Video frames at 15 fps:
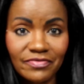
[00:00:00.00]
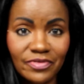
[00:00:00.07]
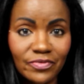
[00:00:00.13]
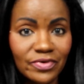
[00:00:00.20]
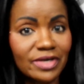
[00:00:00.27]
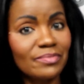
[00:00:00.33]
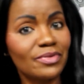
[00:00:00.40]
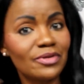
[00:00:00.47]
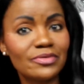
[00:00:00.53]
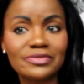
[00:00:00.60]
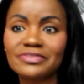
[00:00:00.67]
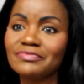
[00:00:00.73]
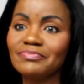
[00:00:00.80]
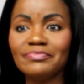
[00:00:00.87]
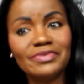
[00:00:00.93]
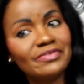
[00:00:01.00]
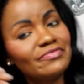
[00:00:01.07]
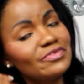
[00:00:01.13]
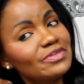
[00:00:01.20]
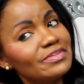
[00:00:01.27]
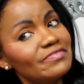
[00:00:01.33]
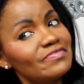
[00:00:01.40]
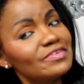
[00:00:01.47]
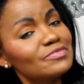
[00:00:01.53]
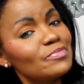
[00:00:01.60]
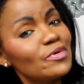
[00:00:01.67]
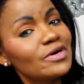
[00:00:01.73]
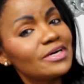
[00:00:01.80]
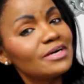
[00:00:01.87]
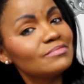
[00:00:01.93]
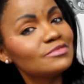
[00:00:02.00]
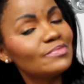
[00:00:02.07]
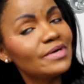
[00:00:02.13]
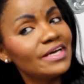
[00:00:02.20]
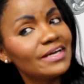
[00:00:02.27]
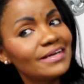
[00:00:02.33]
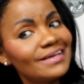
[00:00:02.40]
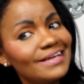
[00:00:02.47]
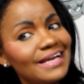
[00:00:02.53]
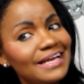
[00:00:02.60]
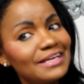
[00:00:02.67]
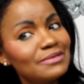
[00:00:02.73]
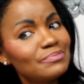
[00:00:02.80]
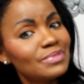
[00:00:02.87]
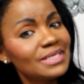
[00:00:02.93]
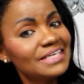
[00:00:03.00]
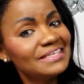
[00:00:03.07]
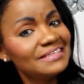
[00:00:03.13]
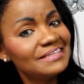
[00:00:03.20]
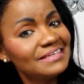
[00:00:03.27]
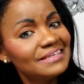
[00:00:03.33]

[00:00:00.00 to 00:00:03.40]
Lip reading: the wind blows, if this part comes back and I didn't blend.